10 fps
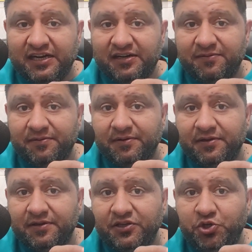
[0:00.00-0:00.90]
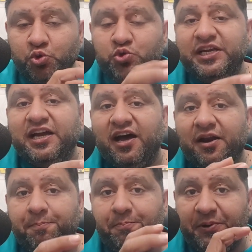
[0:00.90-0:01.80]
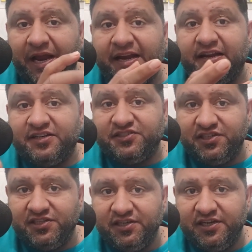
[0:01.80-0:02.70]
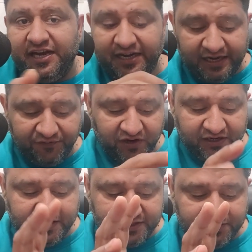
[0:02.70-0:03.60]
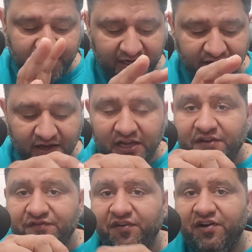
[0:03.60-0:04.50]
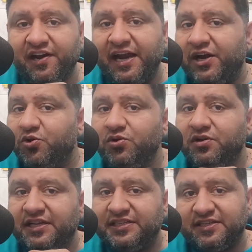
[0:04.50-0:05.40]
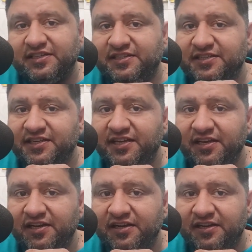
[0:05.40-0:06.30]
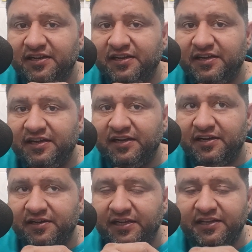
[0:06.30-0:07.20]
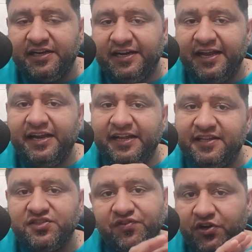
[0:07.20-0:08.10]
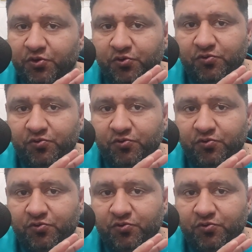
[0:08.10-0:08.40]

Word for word: uh, using her brain energy in different things, right? We will try to discuss this in uh, in detail in this video.